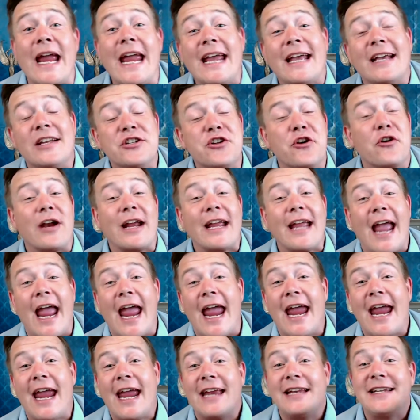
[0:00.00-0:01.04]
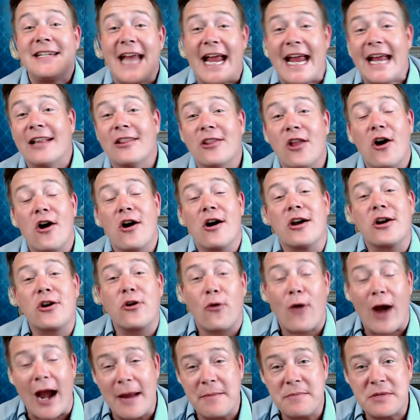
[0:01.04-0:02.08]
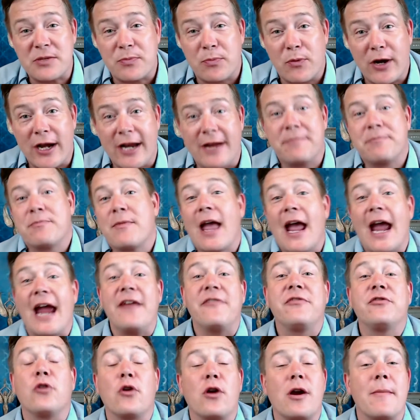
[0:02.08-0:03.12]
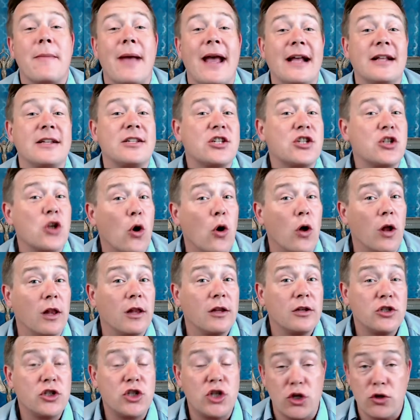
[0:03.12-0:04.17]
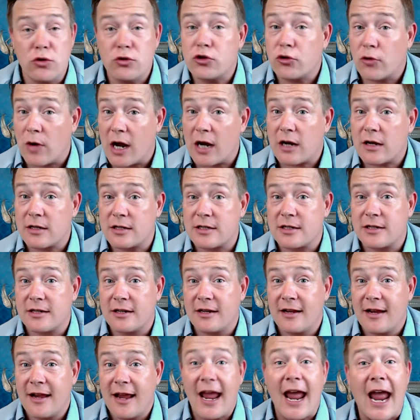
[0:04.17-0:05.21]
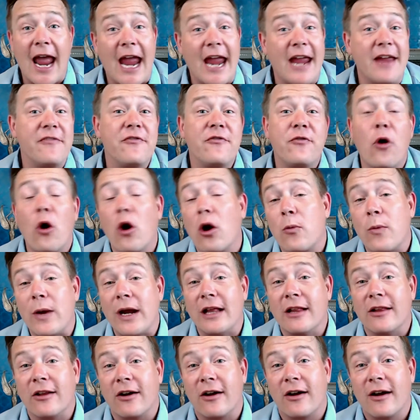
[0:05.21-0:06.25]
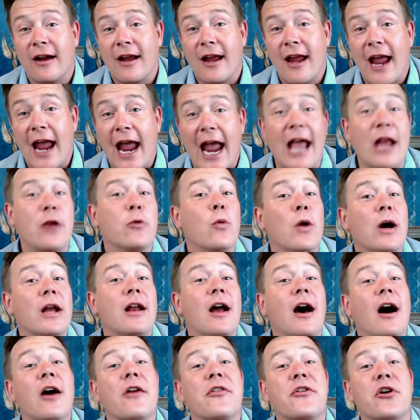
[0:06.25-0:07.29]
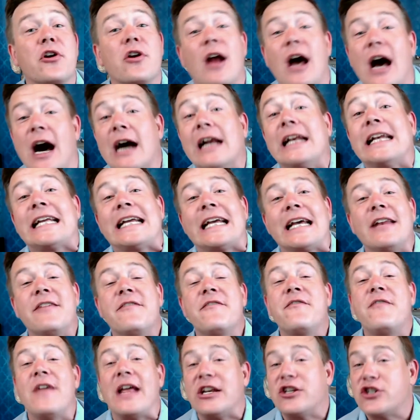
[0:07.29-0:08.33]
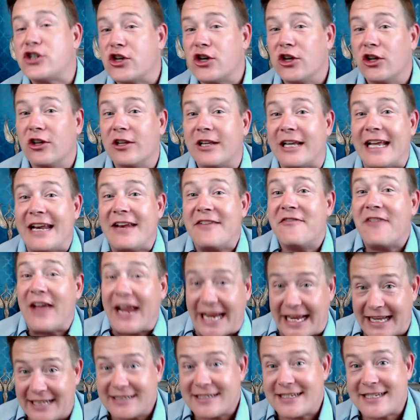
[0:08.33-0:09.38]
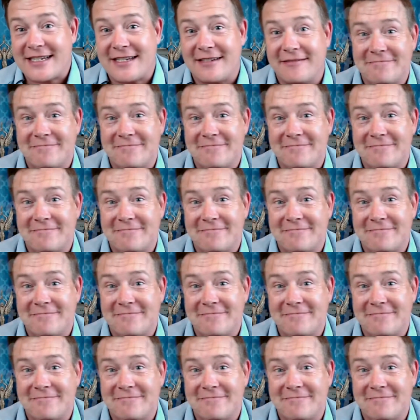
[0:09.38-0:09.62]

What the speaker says: week, during a day-long crime spree, a Florida man stole two trucks, a four-wheeler, and what other unconventional conveyance?